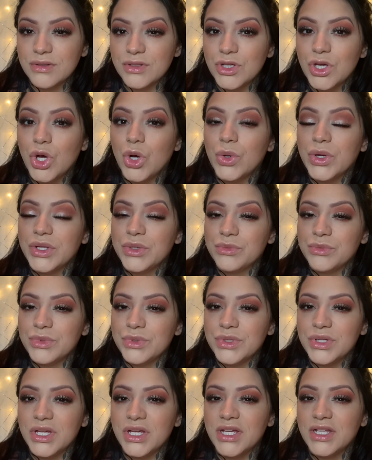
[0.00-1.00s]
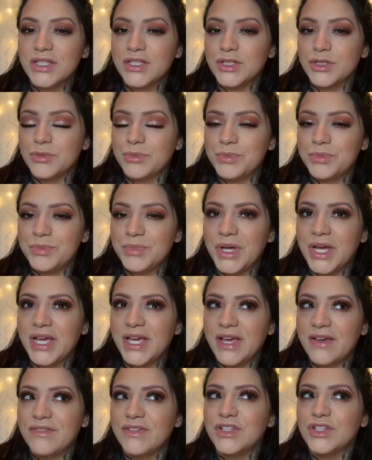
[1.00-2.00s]
Go in a little, I
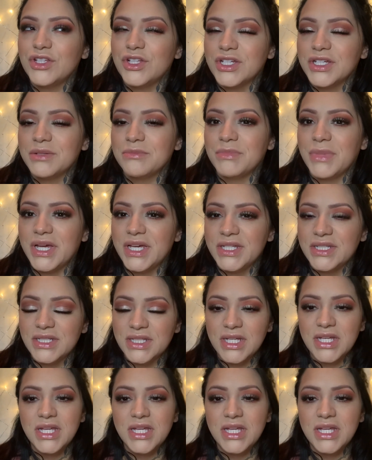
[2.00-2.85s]
have a look in mind